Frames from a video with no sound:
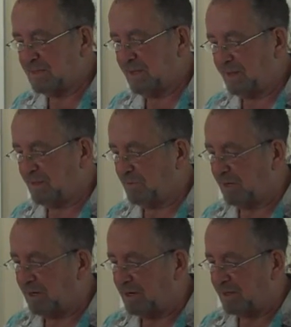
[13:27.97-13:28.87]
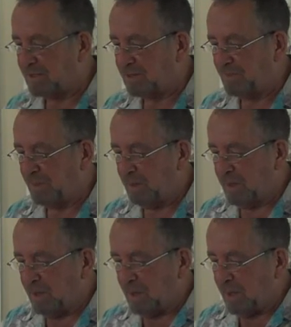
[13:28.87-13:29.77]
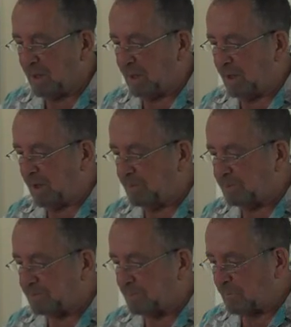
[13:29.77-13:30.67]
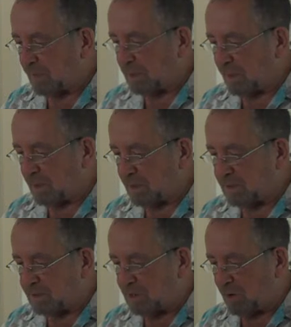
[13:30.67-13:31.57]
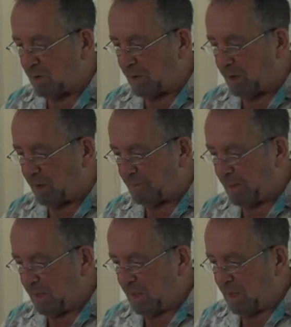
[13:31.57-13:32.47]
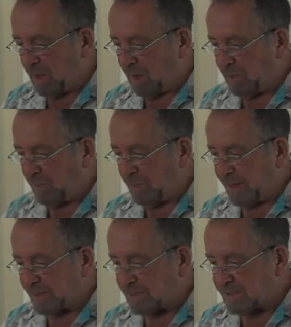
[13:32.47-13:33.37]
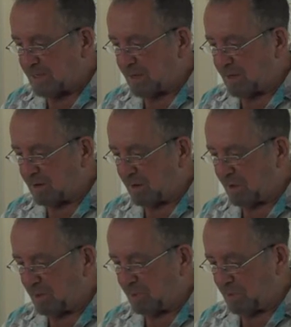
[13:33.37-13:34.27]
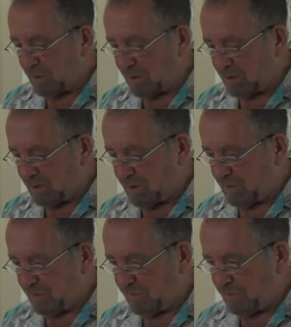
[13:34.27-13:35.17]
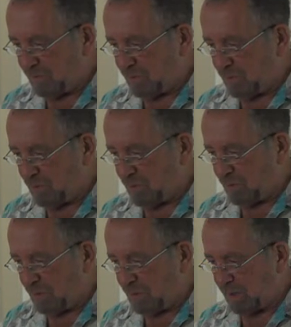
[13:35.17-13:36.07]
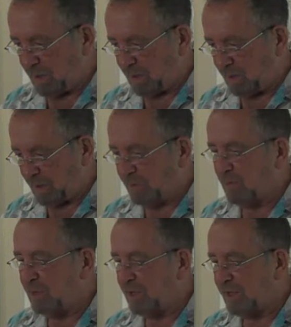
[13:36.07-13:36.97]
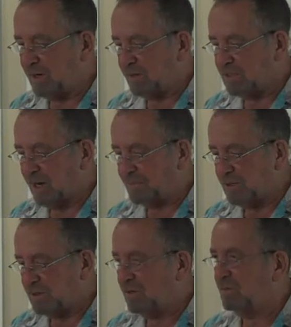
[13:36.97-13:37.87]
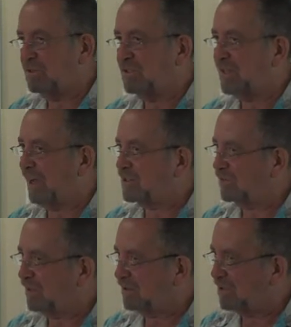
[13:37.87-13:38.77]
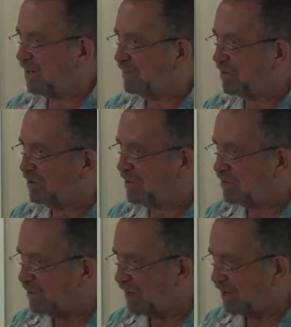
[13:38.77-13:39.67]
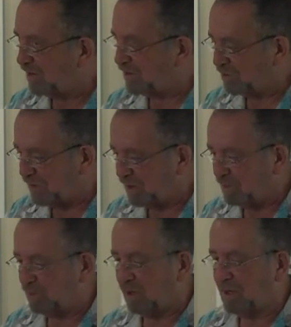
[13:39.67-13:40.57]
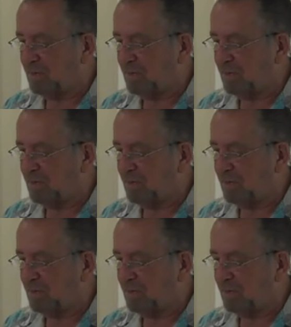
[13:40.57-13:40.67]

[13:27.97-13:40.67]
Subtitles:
But someone asked me what kind of novel I was working on, and I said it's an old-fashioned avant-garde novel, and we broke into hysterical laugh. There couldn't be such a thing. But that is exactly what it is.